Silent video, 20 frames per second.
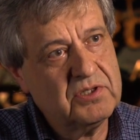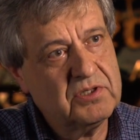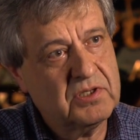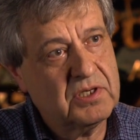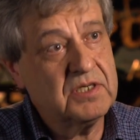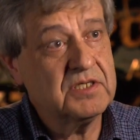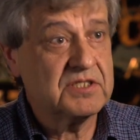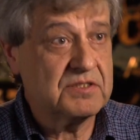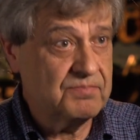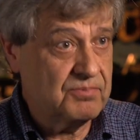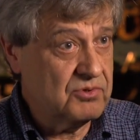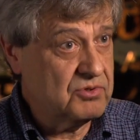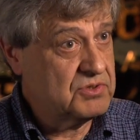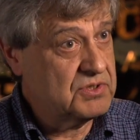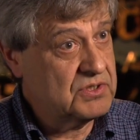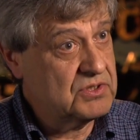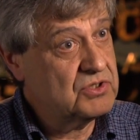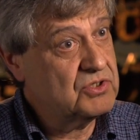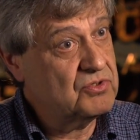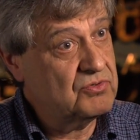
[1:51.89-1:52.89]
It
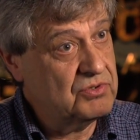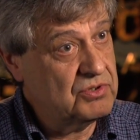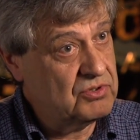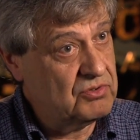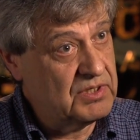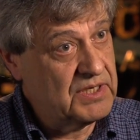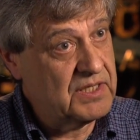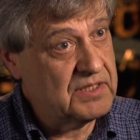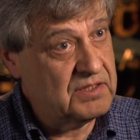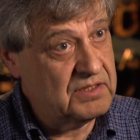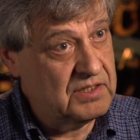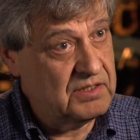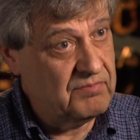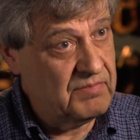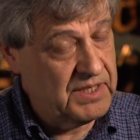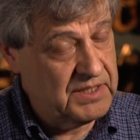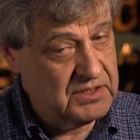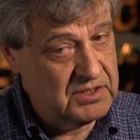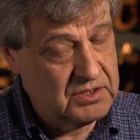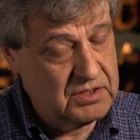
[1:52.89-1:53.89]
transposes you into another
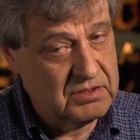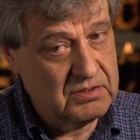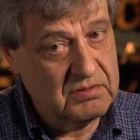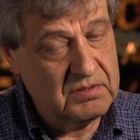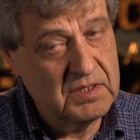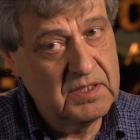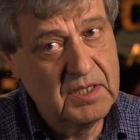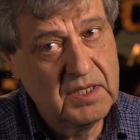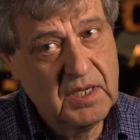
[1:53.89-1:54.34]
dimension.